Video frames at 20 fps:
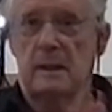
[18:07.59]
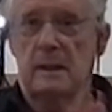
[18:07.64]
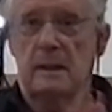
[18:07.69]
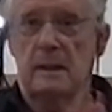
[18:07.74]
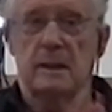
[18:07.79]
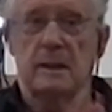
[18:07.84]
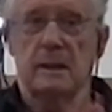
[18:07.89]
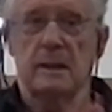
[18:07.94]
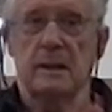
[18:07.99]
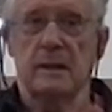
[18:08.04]

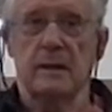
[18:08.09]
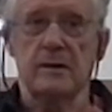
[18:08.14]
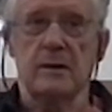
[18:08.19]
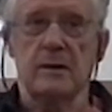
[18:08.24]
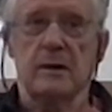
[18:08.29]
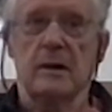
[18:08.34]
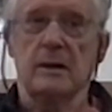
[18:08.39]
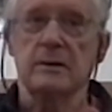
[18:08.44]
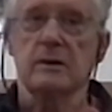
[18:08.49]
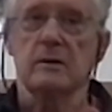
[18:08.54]
in
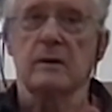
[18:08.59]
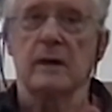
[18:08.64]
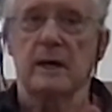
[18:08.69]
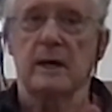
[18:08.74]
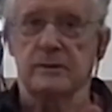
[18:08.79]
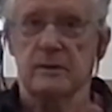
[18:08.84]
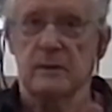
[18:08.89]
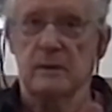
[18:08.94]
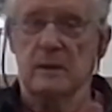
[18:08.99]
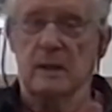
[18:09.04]
another
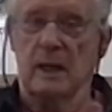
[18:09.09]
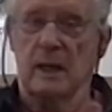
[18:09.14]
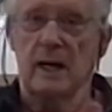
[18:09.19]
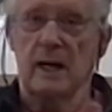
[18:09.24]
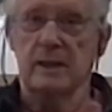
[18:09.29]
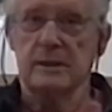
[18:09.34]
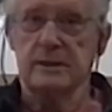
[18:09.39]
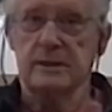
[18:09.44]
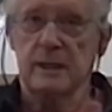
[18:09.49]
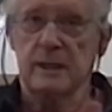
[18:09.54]
undergraduate
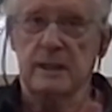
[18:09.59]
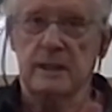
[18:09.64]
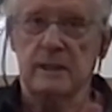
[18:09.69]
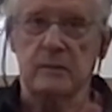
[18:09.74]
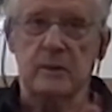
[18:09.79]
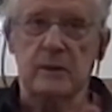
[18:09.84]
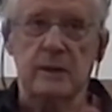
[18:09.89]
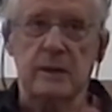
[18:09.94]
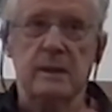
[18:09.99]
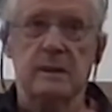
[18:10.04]
class,
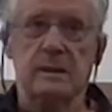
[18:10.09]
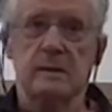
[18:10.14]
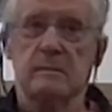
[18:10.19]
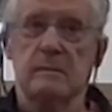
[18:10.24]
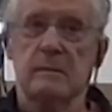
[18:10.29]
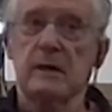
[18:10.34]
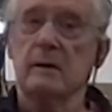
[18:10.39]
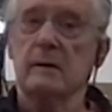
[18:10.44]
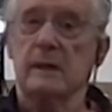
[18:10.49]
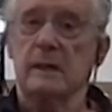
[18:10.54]
and we
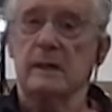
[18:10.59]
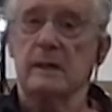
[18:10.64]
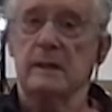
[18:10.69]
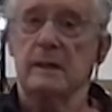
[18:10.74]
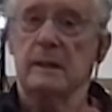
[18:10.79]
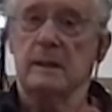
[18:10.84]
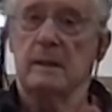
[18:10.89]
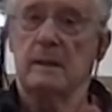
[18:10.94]
married